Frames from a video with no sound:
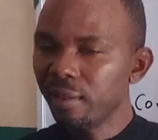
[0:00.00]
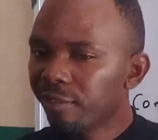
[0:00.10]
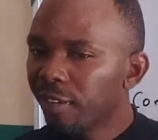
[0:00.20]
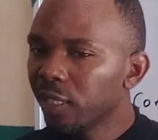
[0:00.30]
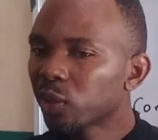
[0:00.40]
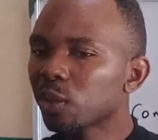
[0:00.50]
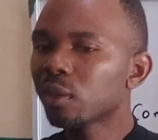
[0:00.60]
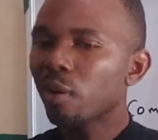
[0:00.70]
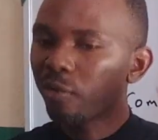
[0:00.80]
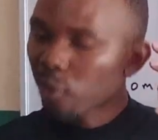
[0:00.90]
invention
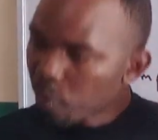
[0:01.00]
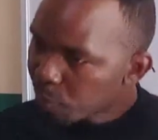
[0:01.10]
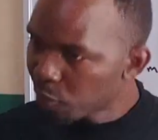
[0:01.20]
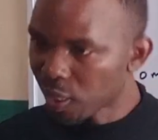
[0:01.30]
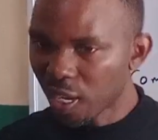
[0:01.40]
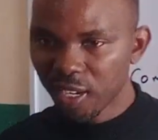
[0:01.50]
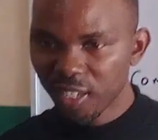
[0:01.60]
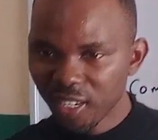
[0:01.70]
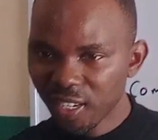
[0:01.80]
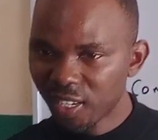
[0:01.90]
of computer.
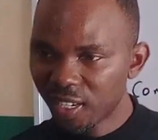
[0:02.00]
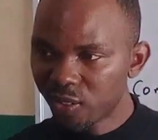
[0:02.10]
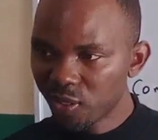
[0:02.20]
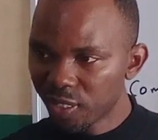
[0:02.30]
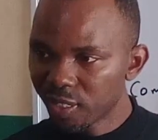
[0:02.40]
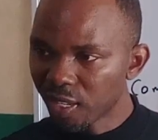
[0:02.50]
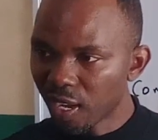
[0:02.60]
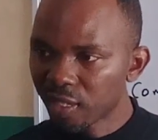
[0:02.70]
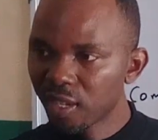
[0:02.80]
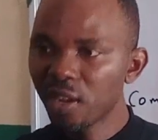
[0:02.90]
Do you
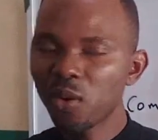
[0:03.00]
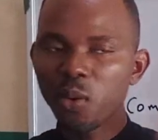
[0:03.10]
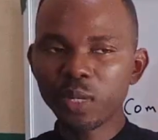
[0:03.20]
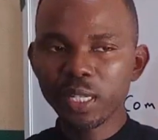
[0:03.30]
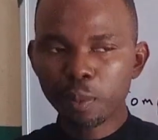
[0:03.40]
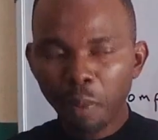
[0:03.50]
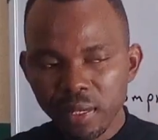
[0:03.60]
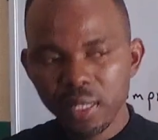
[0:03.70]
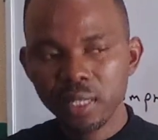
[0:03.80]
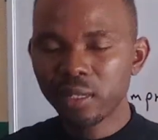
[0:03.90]
understand? Oh, this
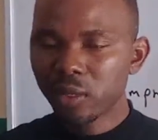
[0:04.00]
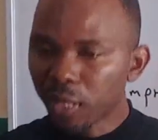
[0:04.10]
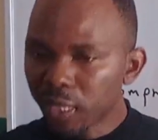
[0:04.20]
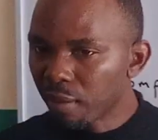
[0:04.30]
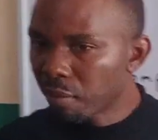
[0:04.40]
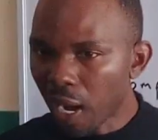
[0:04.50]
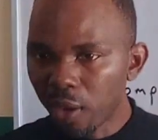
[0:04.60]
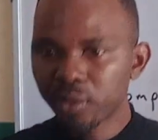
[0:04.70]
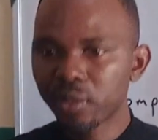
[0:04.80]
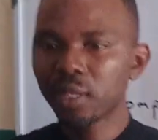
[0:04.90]
passage is talking
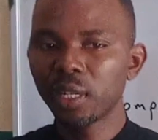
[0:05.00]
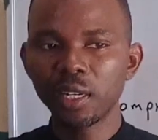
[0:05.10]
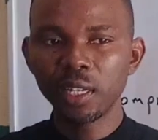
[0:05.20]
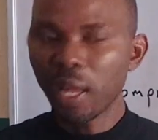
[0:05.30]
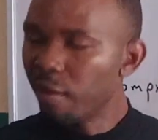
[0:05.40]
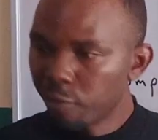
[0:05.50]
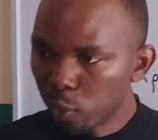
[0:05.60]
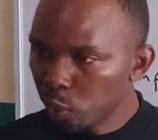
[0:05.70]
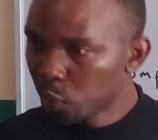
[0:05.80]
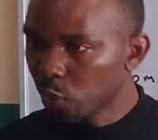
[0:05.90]
about
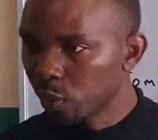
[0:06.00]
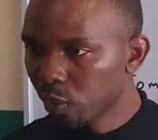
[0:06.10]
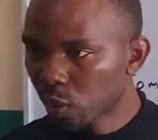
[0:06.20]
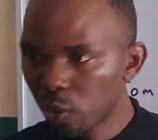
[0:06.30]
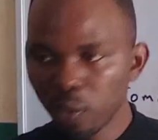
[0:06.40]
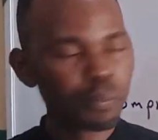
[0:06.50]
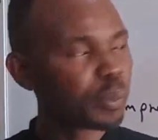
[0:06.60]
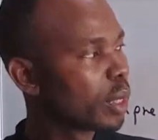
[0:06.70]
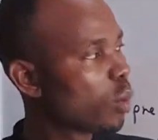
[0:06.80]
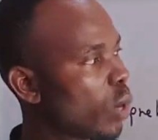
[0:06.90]
evolution. So
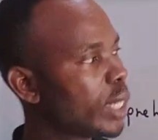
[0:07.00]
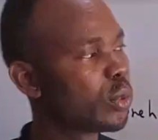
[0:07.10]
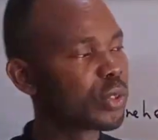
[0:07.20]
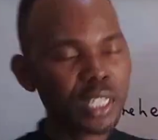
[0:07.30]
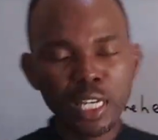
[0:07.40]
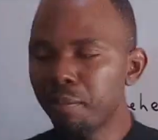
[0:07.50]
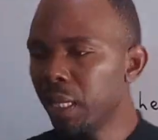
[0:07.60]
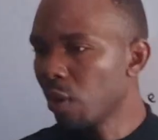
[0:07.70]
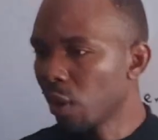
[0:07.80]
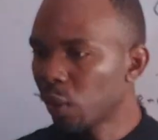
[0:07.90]
when you skim a
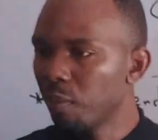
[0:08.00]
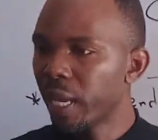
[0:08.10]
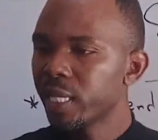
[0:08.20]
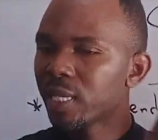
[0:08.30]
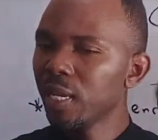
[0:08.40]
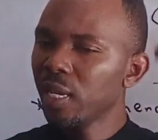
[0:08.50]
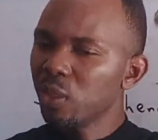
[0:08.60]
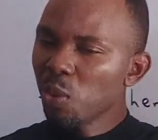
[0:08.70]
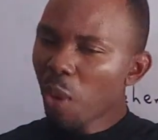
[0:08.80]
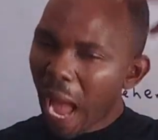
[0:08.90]
document,
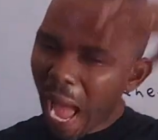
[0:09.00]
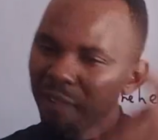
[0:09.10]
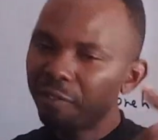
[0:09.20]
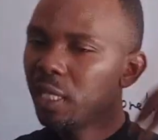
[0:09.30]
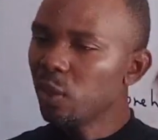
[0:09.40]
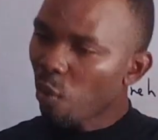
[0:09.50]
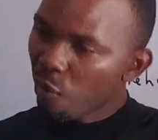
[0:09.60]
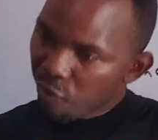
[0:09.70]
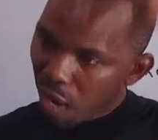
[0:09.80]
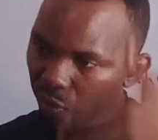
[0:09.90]
you have the
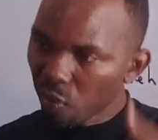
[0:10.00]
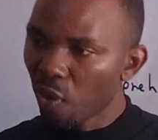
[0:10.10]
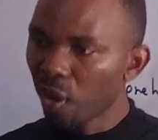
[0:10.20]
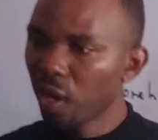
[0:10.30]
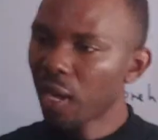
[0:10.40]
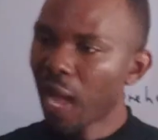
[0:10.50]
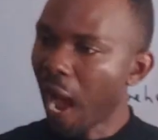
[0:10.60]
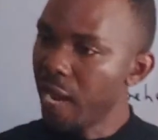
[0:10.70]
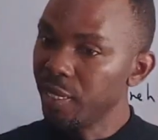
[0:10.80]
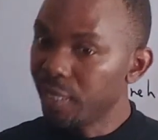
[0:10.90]
overall
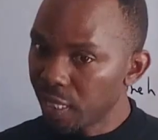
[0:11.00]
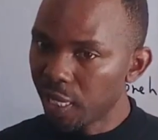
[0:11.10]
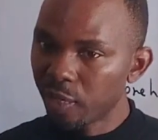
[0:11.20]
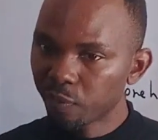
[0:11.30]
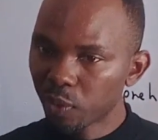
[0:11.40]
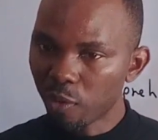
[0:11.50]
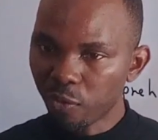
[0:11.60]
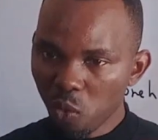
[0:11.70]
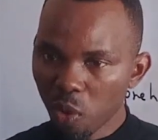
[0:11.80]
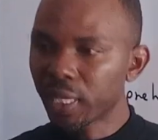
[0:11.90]
idea of
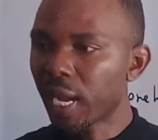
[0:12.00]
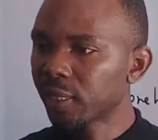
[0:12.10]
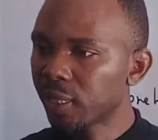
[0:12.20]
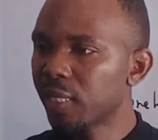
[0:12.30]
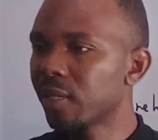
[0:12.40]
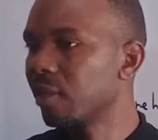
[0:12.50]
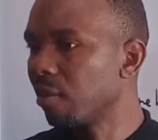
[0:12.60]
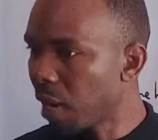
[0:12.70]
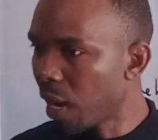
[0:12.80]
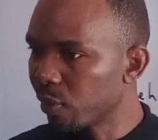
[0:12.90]
what that text is
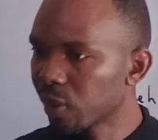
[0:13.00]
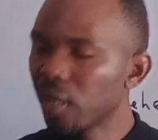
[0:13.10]
about,